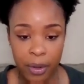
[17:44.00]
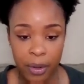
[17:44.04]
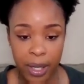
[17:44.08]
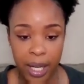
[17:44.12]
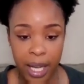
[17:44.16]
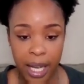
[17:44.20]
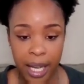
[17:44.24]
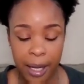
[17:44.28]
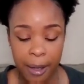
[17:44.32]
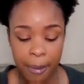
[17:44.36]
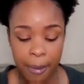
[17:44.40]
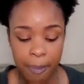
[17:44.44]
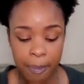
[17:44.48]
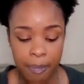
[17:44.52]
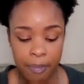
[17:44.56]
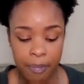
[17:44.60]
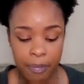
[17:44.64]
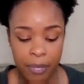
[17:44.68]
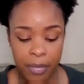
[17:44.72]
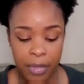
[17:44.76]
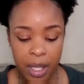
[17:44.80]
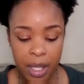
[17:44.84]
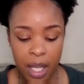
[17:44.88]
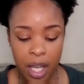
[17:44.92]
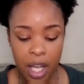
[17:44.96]
Okay.
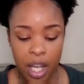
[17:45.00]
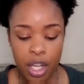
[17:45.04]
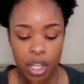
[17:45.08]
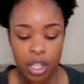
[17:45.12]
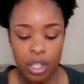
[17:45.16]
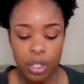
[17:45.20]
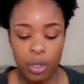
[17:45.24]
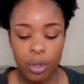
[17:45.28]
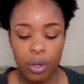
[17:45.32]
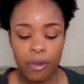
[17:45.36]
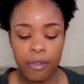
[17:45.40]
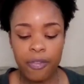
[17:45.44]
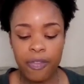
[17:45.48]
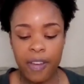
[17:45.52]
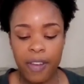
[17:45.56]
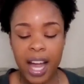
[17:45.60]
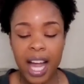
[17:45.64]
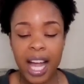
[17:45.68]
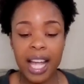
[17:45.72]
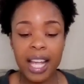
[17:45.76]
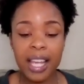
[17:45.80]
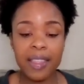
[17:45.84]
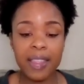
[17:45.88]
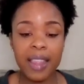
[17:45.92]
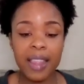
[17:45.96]
You'll
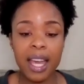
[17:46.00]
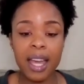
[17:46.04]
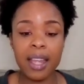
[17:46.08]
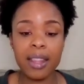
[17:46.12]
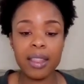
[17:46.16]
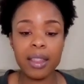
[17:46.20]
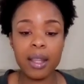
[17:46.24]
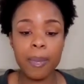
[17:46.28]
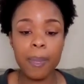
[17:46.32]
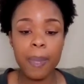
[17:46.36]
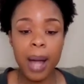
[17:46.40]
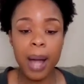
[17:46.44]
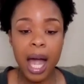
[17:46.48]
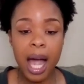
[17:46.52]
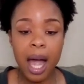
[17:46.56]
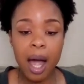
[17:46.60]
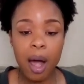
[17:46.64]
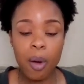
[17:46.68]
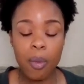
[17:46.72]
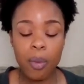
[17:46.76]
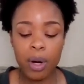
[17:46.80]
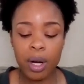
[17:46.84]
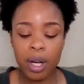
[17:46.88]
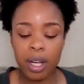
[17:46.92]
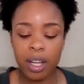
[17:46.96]
find that the
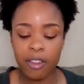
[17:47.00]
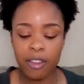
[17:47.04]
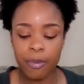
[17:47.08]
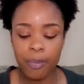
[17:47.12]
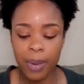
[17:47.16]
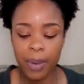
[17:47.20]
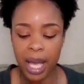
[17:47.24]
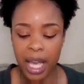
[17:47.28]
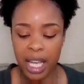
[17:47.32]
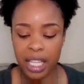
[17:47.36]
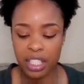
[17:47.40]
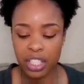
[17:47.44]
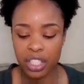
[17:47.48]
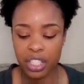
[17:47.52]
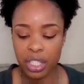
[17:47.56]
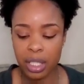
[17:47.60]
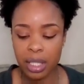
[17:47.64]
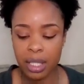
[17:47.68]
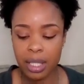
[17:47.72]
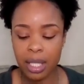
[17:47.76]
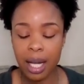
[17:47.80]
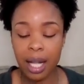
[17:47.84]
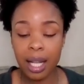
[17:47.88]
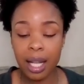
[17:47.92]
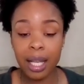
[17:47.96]
power of
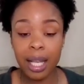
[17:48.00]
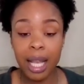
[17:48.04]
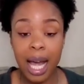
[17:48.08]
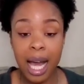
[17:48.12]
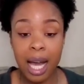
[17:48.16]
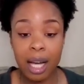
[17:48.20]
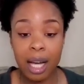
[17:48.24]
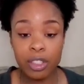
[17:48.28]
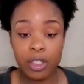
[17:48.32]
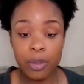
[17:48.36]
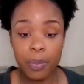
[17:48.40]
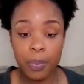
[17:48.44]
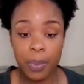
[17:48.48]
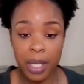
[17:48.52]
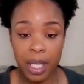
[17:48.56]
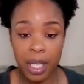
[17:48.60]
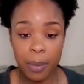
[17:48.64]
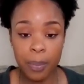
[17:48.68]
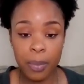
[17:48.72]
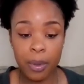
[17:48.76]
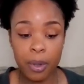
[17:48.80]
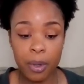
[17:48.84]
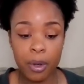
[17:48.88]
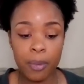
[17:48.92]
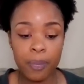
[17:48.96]
patience allows
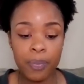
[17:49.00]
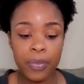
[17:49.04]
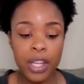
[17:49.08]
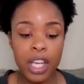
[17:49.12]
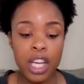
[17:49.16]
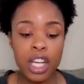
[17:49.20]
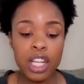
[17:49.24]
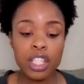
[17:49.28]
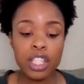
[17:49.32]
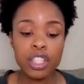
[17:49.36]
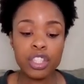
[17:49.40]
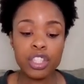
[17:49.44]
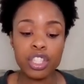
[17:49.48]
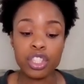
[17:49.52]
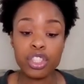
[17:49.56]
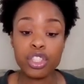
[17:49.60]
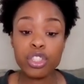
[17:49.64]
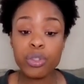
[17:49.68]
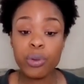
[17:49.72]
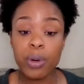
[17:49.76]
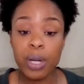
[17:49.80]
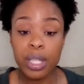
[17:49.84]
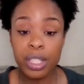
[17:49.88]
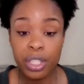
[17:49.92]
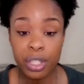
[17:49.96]
people to
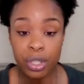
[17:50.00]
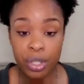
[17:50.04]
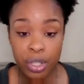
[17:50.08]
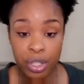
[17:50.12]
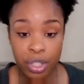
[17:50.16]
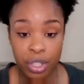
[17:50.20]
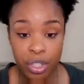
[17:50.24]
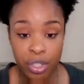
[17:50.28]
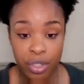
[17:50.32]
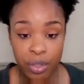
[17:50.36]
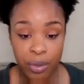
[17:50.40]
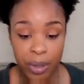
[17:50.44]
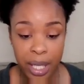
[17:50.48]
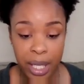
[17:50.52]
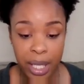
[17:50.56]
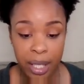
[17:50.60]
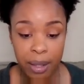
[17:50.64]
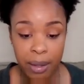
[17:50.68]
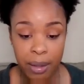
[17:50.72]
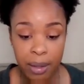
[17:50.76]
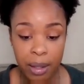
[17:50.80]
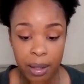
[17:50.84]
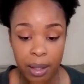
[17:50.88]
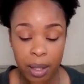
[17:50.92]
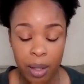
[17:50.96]
trust your
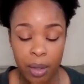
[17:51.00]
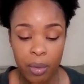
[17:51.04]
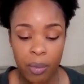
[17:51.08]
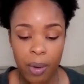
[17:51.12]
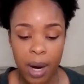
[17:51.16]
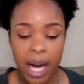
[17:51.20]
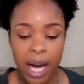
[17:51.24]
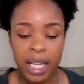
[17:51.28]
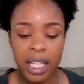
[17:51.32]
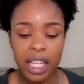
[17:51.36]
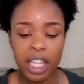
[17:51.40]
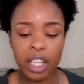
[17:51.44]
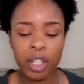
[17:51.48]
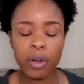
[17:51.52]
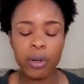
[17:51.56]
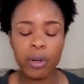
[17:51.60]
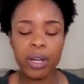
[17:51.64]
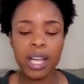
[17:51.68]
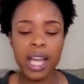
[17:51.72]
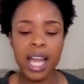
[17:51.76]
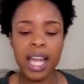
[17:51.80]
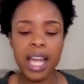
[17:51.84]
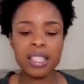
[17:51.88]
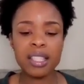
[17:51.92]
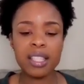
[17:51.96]
strength, right? It
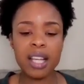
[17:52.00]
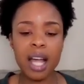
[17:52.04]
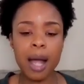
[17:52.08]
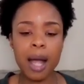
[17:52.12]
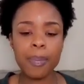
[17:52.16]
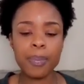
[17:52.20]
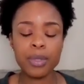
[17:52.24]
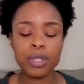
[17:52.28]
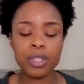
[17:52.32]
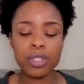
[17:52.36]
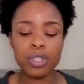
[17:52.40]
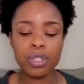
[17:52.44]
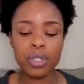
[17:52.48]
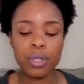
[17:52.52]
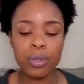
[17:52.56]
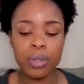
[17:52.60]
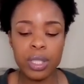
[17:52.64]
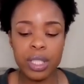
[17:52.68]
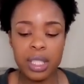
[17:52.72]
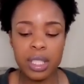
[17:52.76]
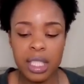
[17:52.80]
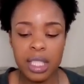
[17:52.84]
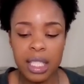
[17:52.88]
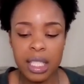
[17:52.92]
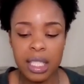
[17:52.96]
creates
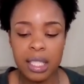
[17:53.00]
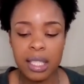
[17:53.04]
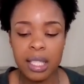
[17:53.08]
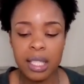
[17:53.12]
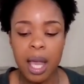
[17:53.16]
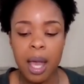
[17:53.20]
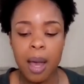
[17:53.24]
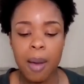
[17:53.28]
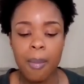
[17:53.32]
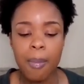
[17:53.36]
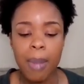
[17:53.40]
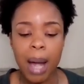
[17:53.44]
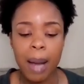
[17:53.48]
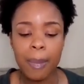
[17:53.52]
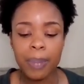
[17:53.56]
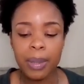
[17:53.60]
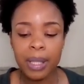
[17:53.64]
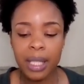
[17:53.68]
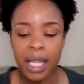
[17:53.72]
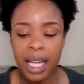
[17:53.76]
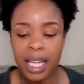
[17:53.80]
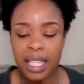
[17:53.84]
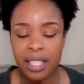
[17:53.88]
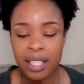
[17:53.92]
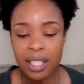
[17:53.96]
opportunities by
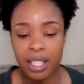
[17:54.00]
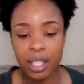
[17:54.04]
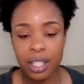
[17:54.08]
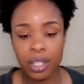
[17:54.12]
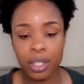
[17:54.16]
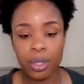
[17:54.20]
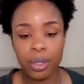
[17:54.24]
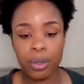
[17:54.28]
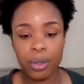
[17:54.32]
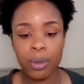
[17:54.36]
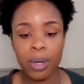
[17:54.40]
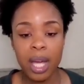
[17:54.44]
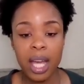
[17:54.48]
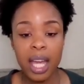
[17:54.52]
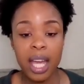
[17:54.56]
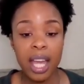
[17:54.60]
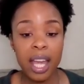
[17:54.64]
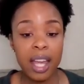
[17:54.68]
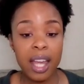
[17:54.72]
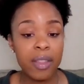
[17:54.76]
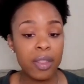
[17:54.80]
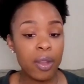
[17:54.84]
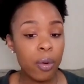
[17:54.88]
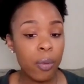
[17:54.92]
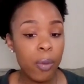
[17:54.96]
placing you
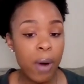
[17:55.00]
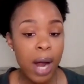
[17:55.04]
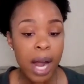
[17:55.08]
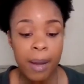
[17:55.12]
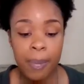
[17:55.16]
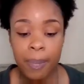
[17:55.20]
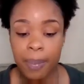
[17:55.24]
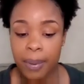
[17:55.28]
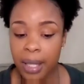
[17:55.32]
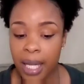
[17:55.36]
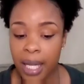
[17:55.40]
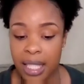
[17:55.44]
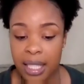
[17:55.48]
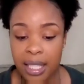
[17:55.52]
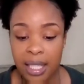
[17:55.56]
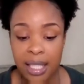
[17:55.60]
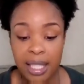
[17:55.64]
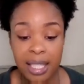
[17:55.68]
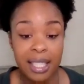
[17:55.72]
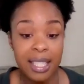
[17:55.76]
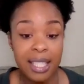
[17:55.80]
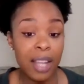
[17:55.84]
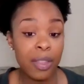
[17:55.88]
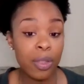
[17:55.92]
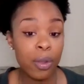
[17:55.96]
in the right
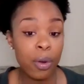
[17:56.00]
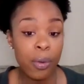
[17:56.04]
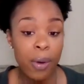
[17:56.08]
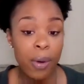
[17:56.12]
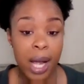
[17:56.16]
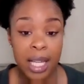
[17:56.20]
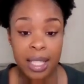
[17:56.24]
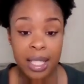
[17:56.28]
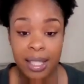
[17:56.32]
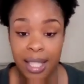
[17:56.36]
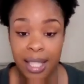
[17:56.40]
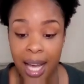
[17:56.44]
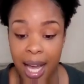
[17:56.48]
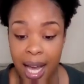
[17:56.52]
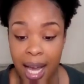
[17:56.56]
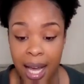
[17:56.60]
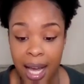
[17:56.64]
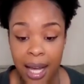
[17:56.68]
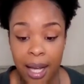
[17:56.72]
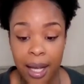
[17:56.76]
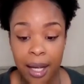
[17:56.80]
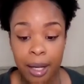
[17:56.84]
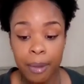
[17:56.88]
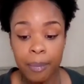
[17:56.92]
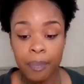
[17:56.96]
places at the right
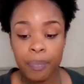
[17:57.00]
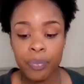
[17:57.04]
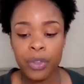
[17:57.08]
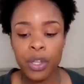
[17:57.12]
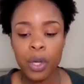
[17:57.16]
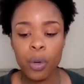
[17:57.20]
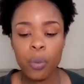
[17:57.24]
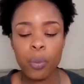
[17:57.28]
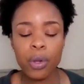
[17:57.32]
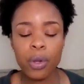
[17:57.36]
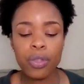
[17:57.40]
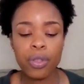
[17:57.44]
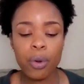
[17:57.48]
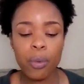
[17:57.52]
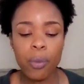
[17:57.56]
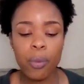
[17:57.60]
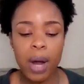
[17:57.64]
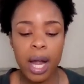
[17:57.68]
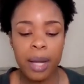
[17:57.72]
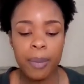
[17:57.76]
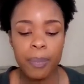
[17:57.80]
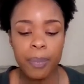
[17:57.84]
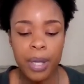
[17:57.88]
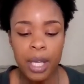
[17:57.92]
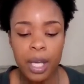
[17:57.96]
time with the
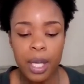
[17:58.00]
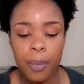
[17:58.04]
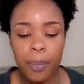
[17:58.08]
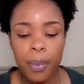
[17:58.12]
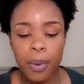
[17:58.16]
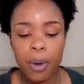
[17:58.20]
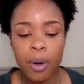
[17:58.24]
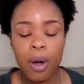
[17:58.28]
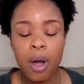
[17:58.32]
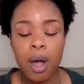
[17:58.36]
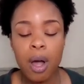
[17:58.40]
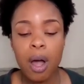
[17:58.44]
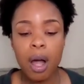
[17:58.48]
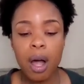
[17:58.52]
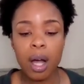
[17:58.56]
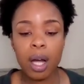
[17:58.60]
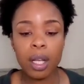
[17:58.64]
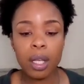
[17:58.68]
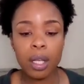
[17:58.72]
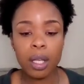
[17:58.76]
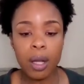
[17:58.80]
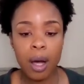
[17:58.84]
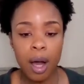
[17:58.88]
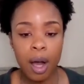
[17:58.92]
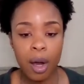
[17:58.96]
right people,
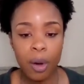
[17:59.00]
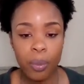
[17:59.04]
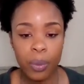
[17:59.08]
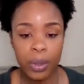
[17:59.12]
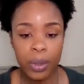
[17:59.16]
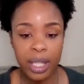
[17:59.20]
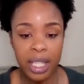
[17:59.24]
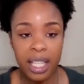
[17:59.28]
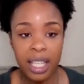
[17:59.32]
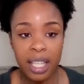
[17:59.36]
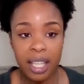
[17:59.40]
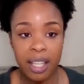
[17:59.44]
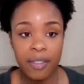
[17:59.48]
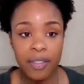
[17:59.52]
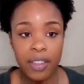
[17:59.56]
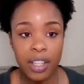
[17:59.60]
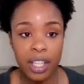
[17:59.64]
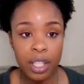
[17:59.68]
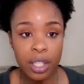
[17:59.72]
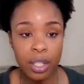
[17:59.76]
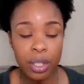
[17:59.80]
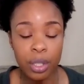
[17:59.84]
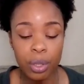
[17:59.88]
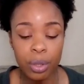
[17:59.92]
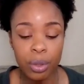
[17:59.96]
along with
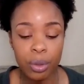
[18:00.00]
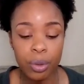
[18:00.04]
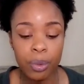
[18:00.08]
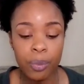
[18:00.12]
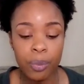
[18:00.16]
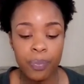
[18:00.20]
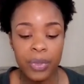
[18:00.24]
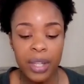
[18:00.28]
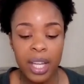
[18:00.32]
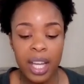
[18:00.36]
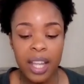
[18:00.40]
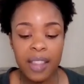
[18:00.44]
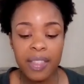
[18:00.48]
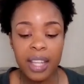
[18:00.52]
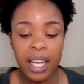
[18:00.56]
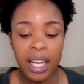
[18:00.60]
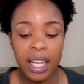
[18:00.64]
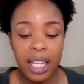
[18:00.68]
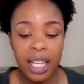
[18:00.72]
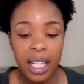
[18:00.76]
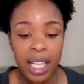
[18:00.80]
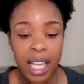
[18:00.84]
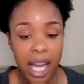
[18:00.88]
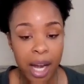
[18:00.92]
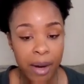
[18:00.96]
giving you the
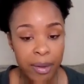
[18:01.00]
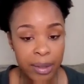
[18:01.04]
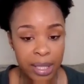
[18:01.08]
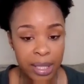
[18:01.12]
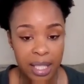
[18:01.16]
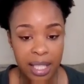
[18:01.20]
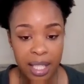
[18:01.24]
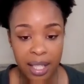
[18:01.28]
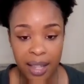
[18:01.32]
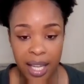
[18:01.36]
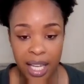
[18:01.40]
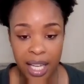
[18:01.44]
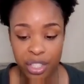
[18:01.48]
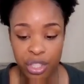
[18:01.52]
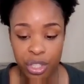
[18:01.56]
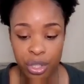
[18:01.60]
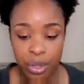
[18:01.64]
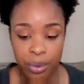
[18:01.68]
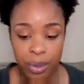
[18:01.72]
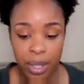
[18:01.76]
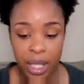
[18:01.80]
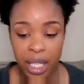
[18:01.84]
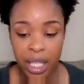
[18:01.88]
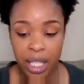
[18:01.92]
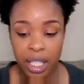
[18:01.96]
clarity that
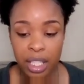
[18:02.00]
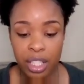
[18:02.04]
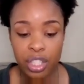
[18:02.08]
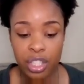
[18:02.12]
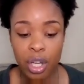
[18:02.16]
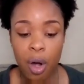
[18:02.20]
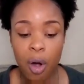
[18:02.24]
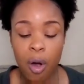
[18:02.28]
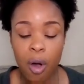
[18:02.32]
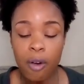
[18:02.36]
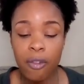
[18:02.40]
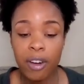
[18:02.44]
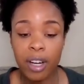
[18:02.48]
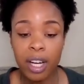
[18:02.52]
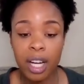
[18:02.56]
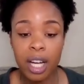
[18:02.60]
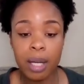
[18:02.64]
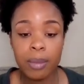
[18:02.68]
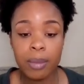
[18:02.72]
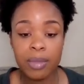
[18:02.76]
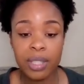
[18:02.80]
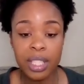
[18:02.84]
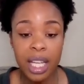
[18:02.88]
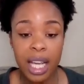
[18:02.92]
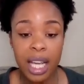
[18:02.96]
you need to
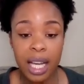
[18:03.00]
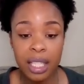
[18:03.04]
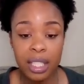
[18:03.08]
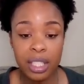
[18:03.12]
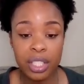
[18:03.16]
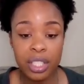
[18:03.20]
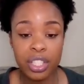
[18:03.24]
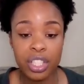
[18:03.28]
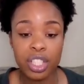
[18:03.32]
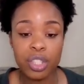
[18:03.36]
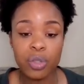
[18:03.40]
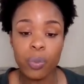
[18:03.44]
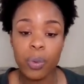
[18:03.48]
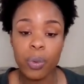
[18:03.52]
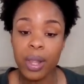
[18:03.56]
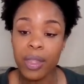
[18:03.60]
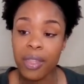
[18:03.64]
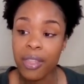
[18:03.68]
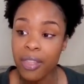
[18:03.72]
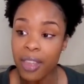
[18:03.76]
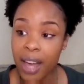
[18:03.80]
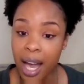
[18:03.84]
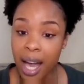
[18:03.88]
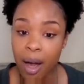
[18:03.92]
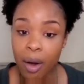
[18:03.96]
overcome challenges
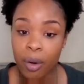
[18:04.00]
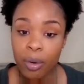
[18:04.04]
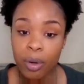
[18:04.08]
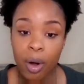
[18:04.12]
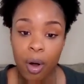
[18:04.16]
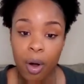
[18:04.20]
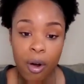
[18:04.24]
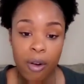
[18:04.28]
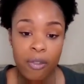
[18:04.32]
without